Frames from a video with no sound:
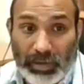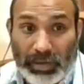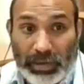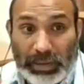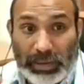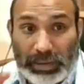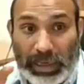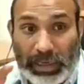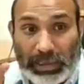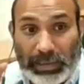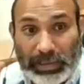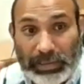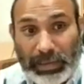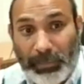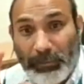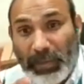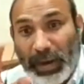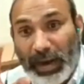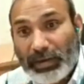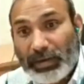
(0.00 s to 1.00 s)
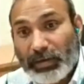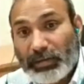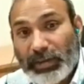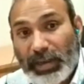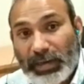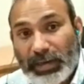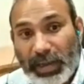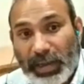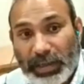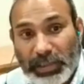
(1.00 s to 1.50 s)
That is the matter that
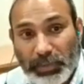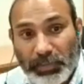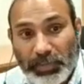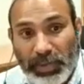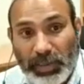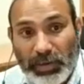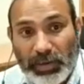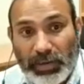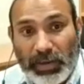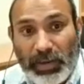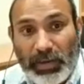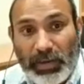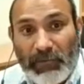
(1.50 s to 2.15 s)
has been